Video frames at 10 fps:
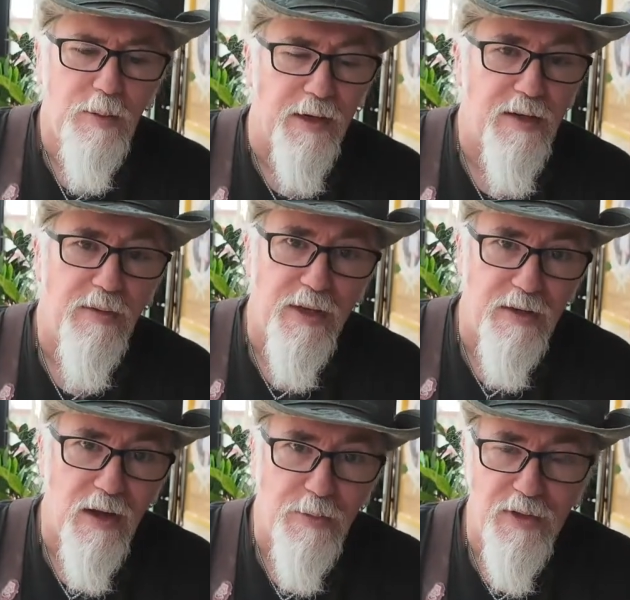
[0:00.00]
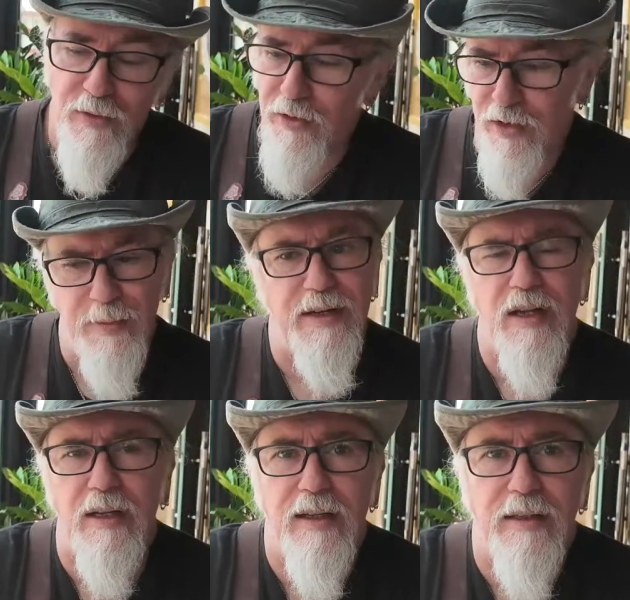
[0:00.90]
But Vietnam is first on my
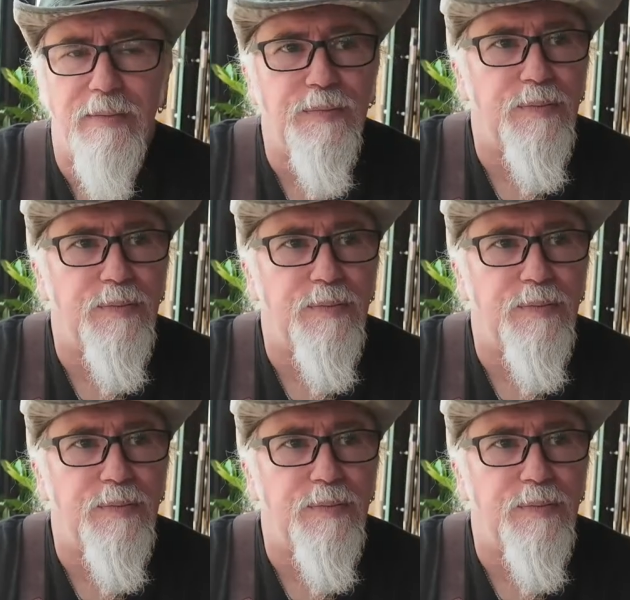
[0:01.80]
docket.